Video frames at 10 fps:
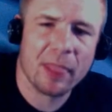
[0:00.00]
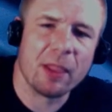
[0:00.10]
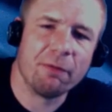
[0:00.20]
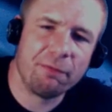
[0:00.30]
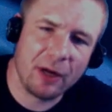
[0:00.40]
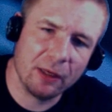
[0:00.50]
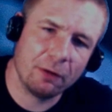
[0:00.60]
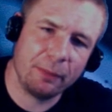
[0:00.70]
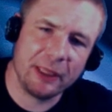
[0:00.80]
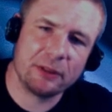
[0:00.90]
The file
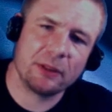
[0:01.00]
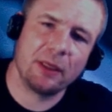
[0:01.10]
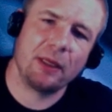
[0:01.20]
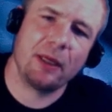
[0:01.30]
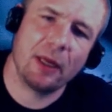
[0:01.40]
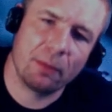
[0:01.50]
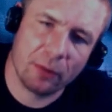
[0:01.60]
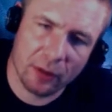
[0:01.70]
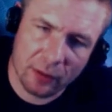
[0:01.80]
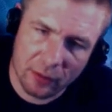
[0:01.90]
makes
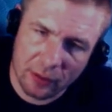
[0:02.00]
camera,